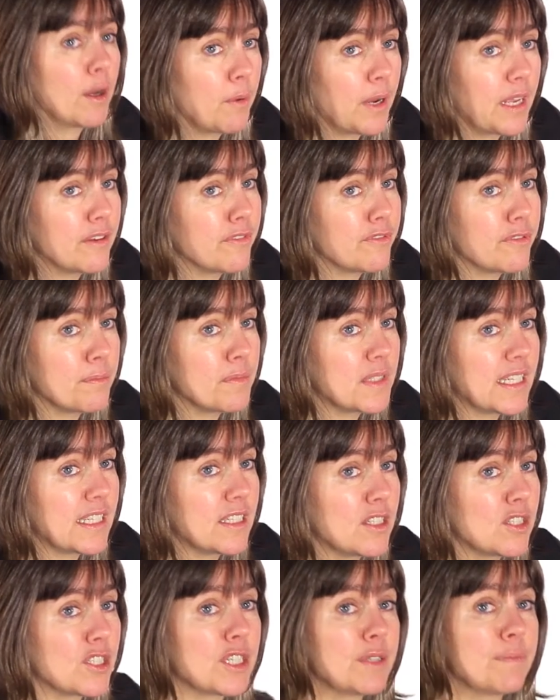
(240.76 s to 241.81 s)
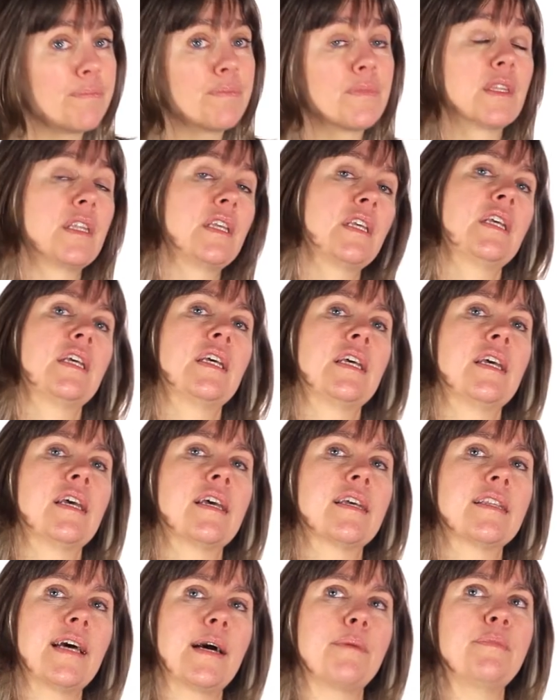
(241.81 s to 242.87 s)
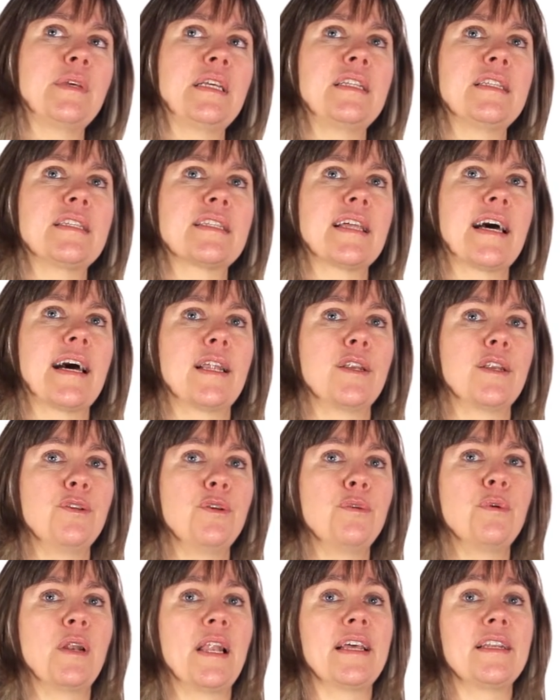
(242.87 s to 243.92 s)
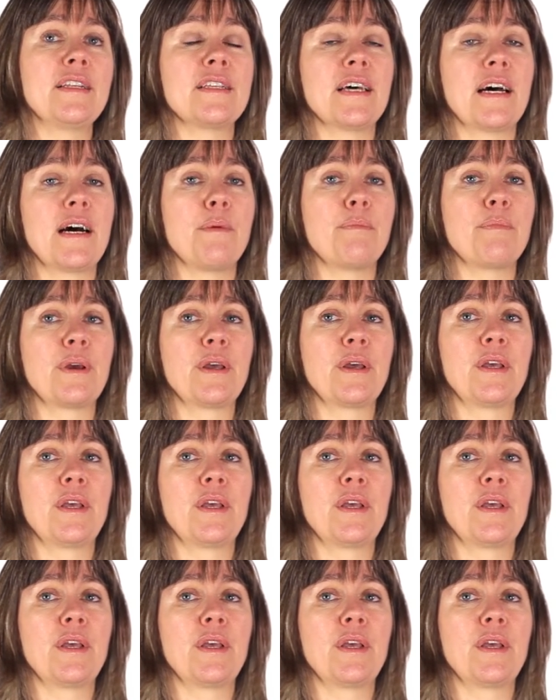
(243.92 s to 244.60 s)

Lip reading: away from danger. And that means that you will end up,